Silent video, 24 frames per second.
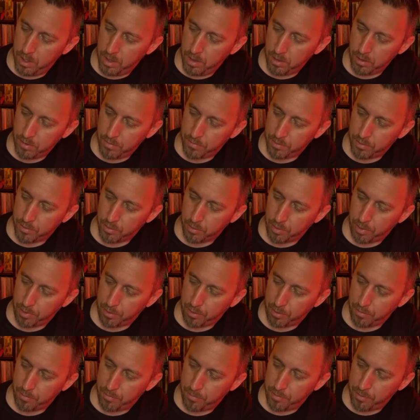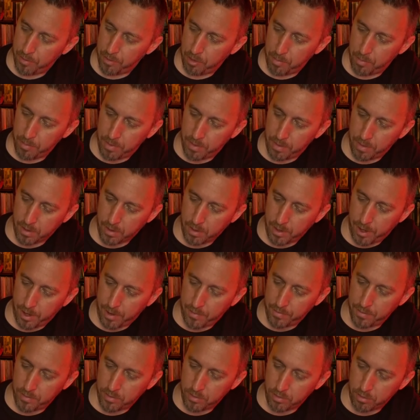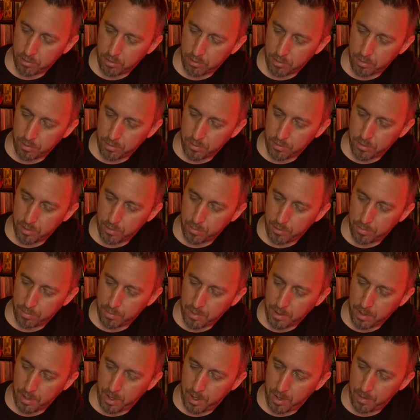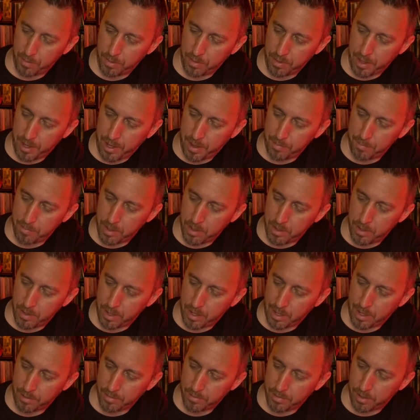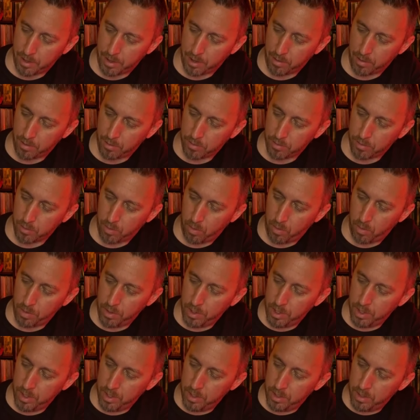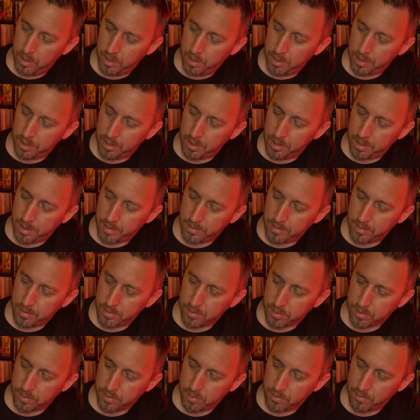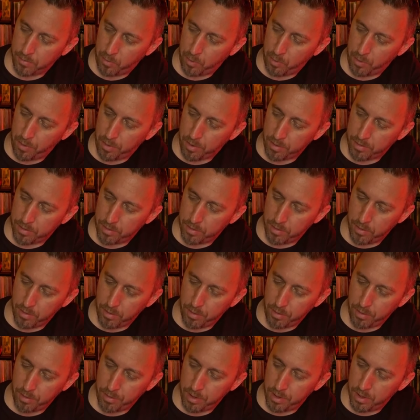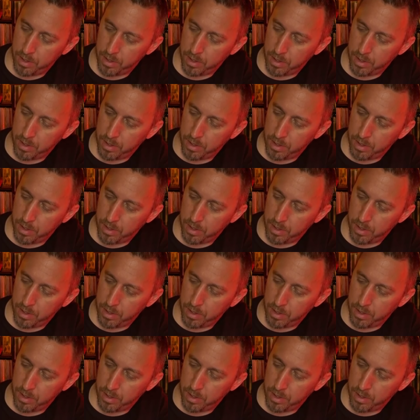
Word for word: the official third film in the Coffin Joe trilogy, which began with At Midnight, I'll Take Your Soul in nineteen sixty-four and continued